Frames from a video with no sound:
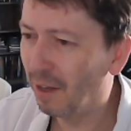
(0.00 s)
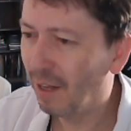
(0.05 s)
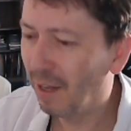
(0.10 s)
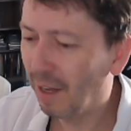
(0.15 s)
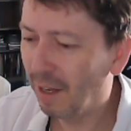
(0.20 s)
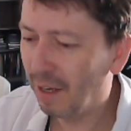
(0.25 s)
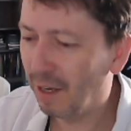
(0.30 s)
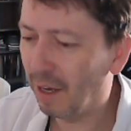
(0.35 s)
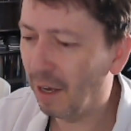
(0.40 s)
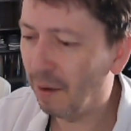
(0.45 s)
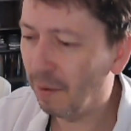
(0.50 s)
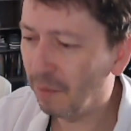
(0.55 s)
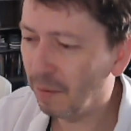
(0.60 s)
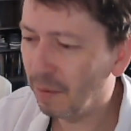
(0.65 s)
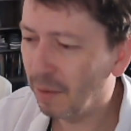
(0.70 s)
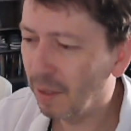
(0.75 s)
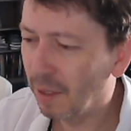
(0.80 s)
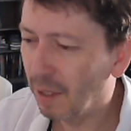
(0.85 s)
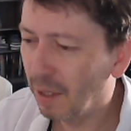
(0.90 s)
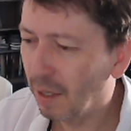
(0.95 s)
Yeah,
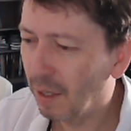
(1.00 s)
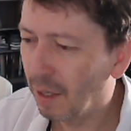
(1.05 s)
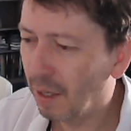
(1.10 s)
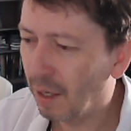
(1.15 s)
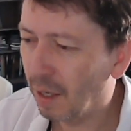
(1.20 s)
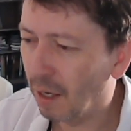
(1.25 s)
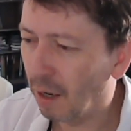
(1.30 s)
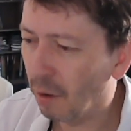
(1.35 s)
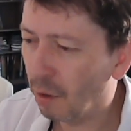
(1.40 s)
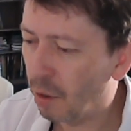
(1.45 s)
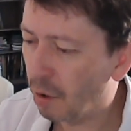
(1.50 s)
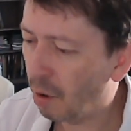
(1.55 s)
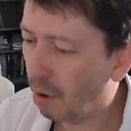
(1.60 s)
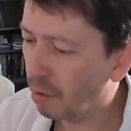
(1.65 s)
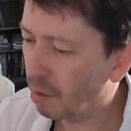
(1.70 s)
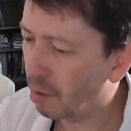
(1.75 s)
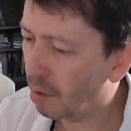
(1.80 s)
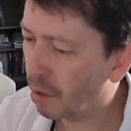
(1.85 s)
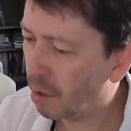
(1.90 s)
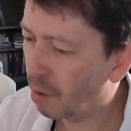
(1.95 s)
you know,
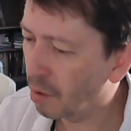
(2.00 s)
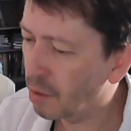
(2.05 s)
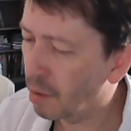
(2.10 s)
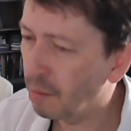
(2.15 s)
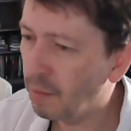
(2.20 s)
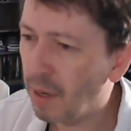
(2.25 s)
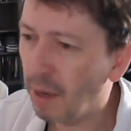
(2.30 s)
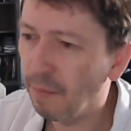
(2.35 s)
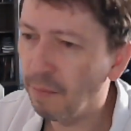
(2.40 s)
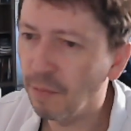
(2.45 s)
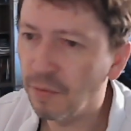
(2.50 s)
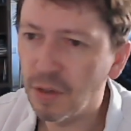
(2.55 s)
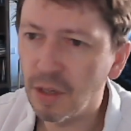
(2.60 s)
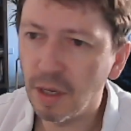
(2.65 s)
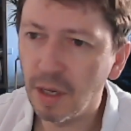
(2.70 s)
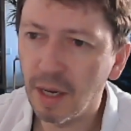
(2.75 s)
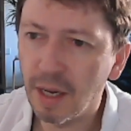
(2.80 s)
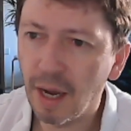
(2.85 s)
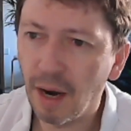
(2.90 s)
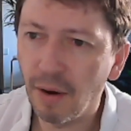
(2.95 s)
throw some nymphs at
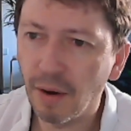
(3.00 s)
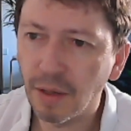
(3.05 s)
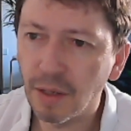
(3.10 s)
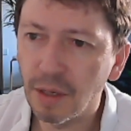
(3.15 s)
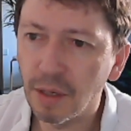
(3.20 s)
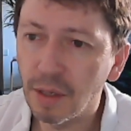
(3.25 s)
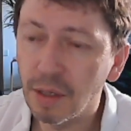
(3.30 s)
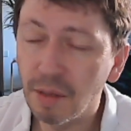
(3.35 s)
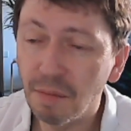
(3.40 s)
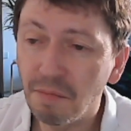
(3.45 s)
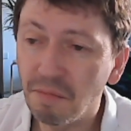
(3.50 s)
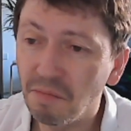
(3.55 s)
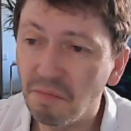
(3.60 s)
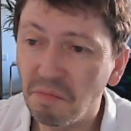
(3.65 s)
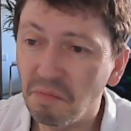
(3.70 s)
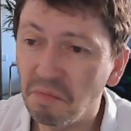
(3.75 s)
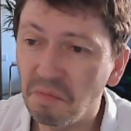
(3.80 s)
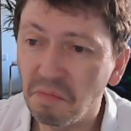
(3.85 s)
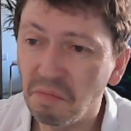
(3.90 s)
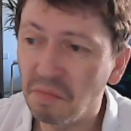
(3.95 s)
your characters.
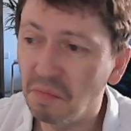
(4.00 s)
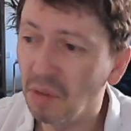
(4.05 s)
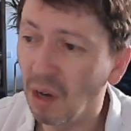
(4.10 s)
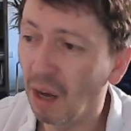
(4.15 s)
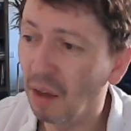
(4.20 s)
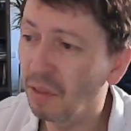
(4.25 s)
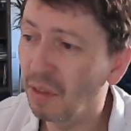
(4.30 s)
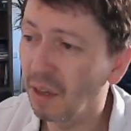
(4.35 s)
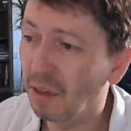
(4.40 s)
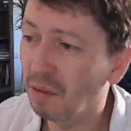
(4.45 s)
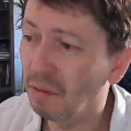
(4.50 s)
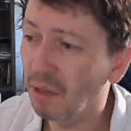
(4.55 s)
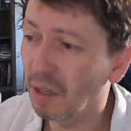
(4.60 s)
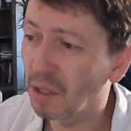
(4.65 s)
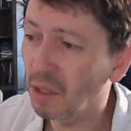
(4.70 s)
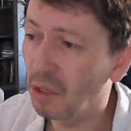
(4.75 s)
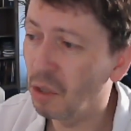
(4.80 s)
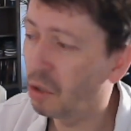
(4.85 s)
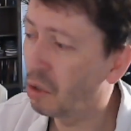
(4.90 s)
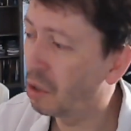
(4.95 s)
I think that
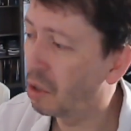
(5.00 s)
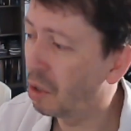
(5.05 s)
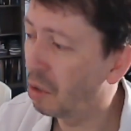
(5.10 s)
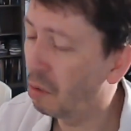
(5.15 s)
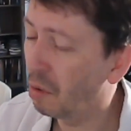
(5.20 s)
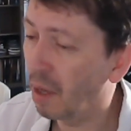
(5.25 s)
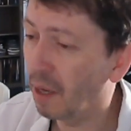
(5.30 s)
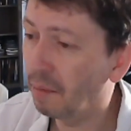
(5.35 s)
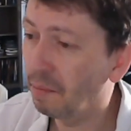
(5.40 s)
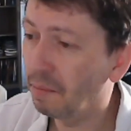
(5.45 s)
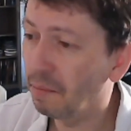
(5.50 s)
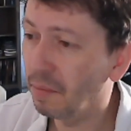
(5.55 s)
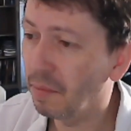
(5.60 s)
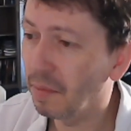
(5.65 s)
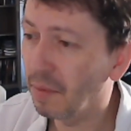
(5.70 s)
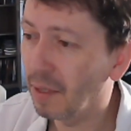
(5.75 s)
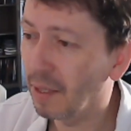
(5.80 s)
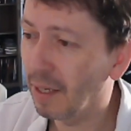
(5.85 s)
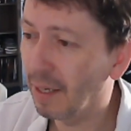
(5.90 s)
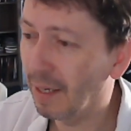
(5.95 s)
you should do that.
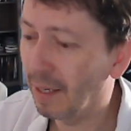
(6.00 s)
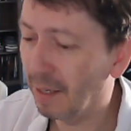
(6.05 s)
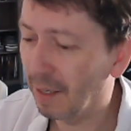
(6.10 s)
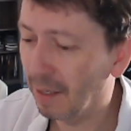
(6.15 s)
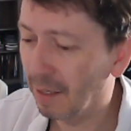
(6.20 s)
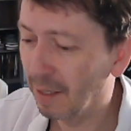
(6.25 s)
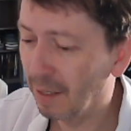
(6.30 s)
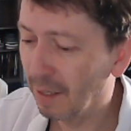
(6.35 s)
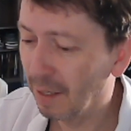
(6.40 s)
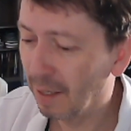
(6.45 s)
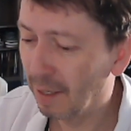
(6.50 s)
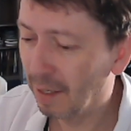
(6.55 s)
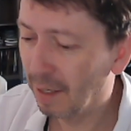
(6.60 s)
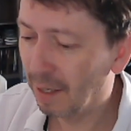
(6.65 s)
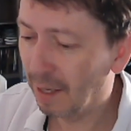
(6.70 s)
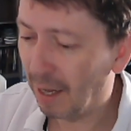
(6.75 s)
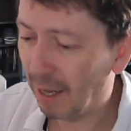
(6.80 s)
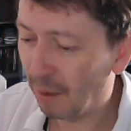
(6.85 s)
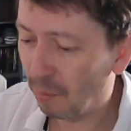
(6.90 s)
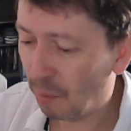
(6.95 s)

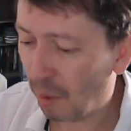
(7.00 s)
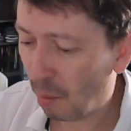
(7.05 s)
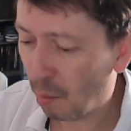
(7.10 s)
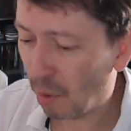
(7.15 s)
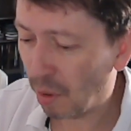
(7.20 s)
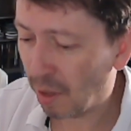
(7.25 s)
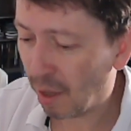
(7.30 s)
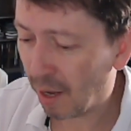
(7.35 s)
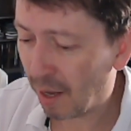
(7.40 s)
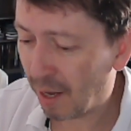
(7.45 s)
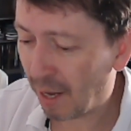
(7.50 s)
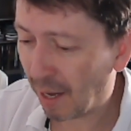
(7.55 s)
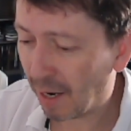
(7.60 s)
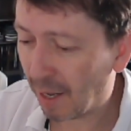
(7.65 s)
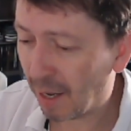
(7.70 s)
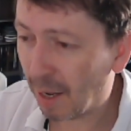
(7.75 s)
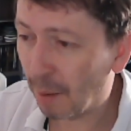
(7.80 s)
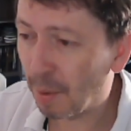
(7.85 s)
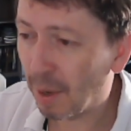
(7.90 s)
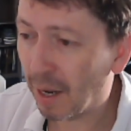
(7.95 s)
And when they're
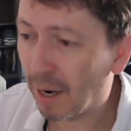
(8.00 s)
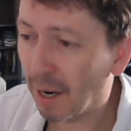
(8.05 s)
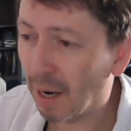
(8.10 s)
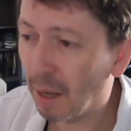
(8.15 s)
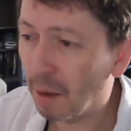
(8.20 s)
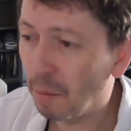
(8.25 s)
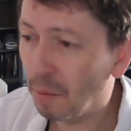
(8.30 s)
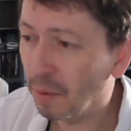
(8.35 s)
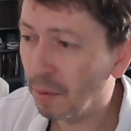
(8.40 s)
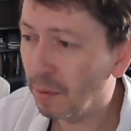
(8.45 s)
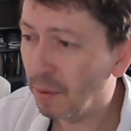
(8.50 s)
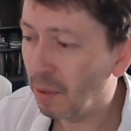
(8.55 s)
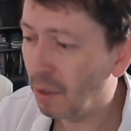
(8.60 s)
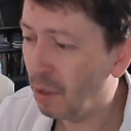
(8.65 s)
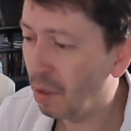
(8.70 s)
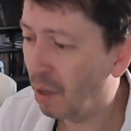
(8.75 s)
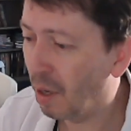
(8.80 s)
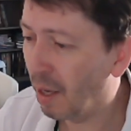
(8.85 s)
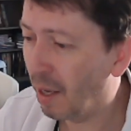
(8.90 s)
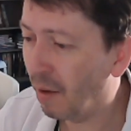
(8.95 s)
getting a bit glib,
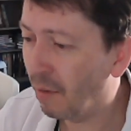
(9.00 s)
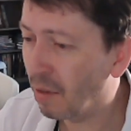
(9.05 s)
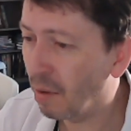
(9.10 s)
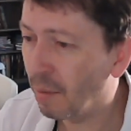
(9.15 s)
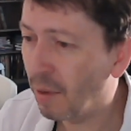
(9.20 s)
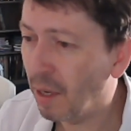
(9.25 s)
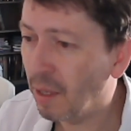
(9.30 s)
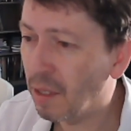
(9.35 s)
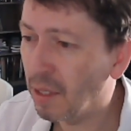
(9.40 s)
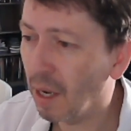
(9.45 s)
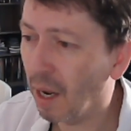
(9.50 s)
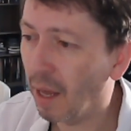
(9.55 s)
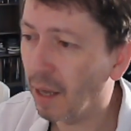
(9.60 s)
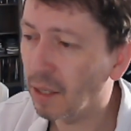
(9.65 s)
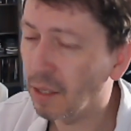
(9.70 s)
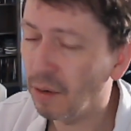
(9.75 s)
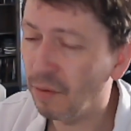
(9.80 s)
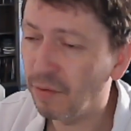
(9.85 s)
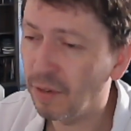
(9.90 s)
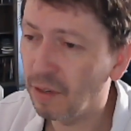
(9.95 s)
you can give them an intellect
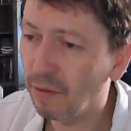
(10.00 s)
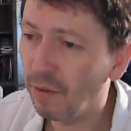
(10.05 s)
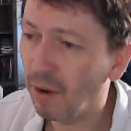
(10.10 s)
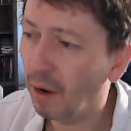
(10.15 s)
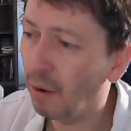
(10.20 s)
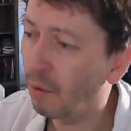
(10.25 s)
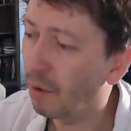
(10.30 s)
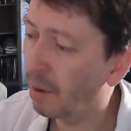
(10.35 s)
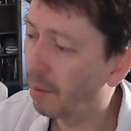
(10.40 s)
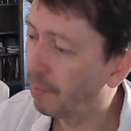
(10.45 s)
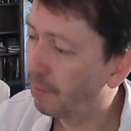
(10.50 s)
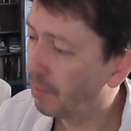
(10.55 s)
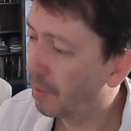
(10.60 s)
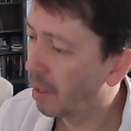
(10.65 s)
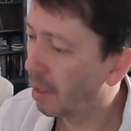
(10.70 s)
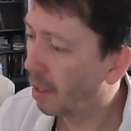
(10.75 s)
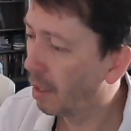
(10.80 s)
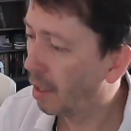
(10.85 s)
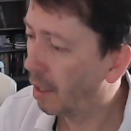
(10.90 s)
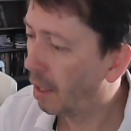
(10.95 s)
devourer.
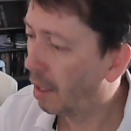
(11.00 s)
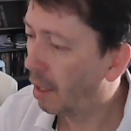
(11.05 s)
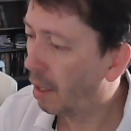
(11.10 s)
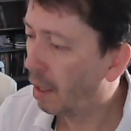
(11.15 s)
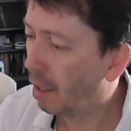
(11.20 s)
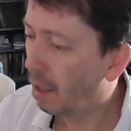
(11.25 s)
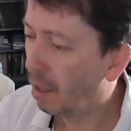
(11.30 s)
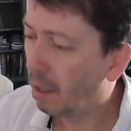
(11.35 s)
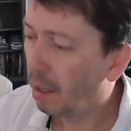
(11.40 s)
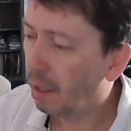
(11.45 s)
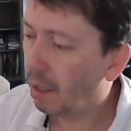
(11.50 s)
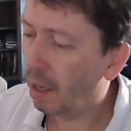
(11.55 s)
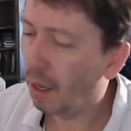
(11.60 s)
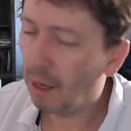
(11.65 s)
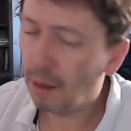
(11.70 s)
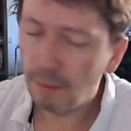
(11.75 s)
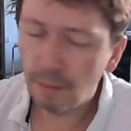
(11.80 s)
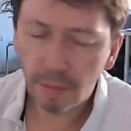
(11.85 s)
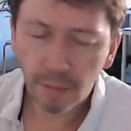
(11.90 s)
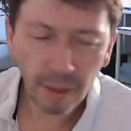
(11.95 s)

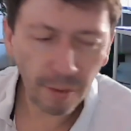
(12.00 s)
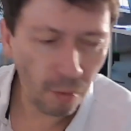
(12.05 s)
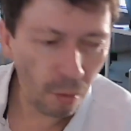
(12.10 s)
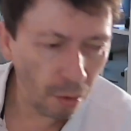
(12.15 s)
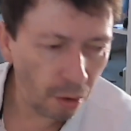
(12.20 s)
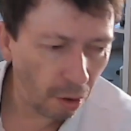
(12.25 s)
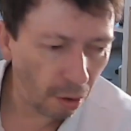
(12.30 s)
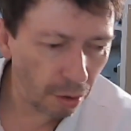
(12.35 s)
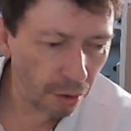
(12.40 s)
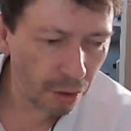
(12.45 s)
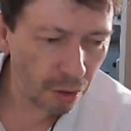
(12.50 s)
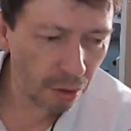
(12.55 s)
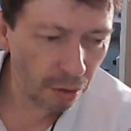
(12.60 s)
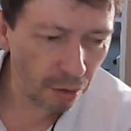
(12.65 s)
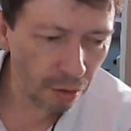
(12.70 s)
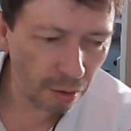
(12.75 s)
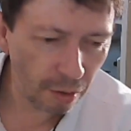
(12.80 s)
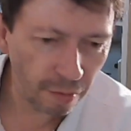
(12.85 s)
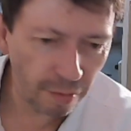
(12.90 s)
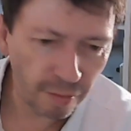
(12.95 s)
They've all got some of
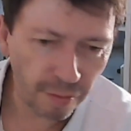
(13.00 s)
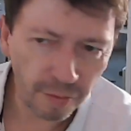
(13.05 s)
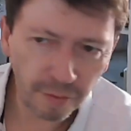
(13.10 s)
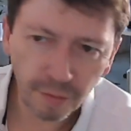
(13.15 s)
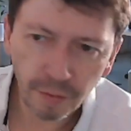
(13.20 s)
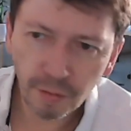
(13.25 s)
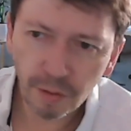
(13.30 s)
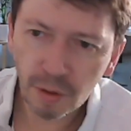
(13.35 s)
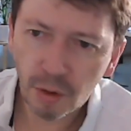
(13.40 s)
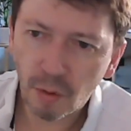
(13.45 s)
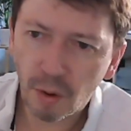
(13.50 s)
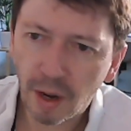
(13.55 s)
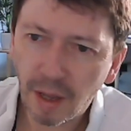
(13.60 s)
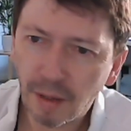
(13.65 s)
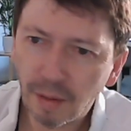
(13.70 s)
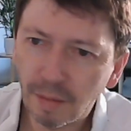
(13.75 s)
the great